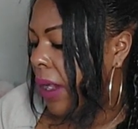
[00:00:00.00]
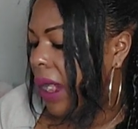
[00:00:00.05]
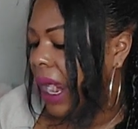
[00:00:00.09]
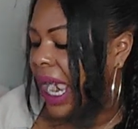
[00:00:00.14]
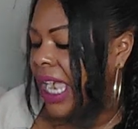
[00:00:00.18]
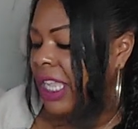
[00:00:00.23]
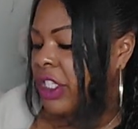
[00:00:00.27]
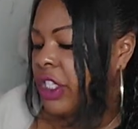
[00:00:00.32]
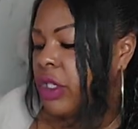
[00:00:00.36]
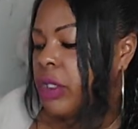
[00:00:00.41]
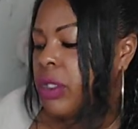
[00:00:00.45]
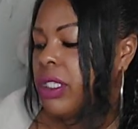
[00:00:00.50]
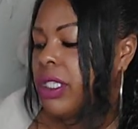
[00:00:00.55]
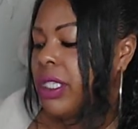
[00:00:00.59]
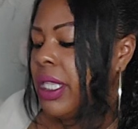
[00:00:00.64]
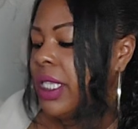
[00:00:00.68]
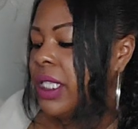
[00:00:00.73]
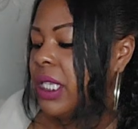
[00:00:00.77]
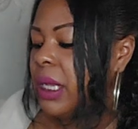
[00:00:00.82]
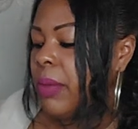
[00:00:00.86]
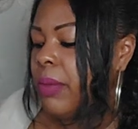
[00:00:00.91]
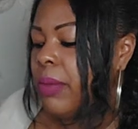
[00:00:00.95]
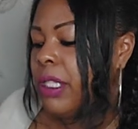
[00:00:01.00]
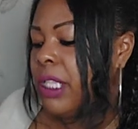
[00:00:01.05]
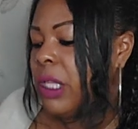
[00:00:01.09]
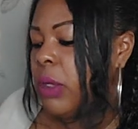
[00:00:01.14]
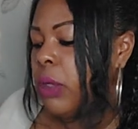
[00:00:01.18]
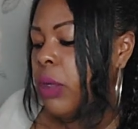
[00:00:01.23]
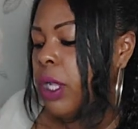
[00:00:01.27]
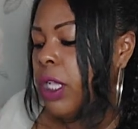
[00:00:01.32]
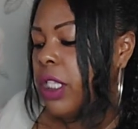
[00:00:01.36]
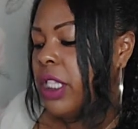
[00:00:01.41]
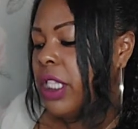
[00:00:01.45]
I do see somebody
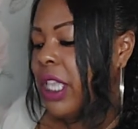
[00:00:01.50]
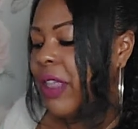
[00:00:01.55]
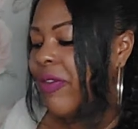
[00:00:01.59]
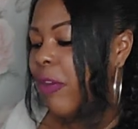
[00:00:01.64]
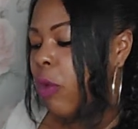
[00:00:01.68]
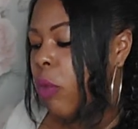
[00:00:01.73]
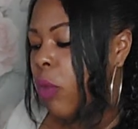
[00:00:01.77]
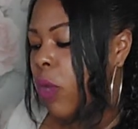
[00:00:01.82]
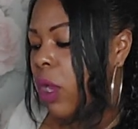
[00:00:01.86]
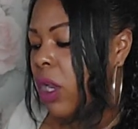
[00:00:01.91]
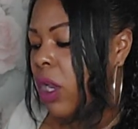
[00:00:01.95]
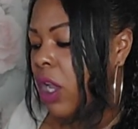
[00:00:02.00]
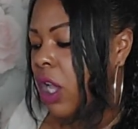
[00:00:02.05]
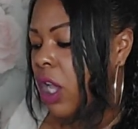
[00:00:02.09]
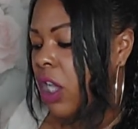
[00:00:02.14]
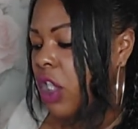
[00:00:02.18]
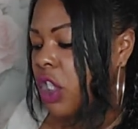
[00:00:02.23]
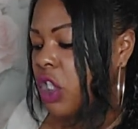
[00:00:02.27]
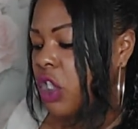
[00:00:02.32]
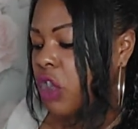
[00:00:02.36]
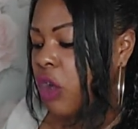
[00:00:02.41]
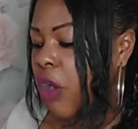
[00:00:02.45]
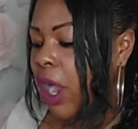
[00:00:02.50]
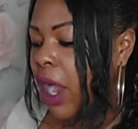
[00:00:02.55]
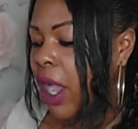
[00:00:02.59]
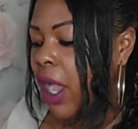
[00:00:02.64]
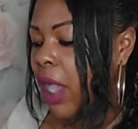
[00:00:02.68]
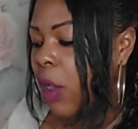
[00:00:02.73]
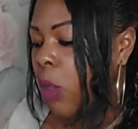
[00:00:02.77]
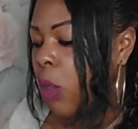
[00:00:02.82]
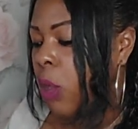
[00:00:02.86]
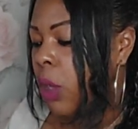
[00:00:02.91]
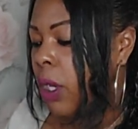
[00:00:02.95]
wanted to give it one last
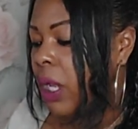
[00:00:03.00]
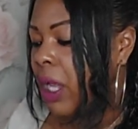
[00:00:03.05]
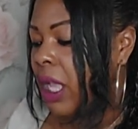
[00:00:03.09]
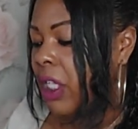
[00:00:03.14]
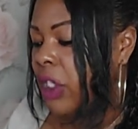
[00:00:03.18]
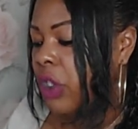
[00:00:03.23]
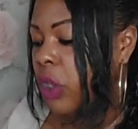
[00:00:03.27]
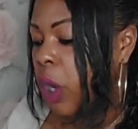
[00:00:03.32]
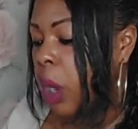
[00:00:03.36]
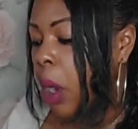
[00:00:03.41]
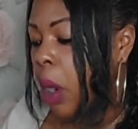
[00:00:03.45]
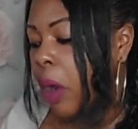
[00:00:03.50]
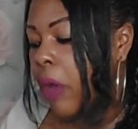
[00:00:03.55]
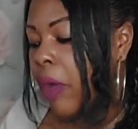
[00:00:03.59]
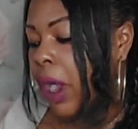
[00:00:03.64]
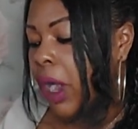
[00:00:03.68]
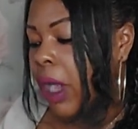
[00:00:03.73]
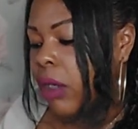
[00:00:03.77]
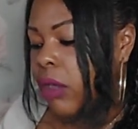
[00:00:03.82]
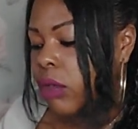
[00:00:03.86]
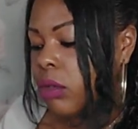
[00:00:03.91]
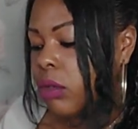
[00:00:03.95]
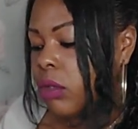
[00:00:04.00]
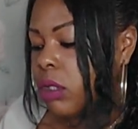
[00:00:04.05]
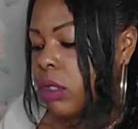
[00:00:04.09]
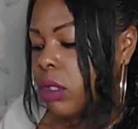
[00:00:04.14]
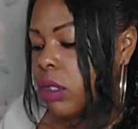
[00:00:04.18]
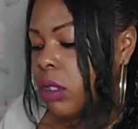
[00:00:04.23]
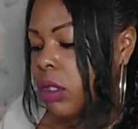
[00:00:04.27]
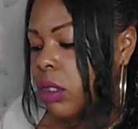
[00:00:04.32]
try, one last go around.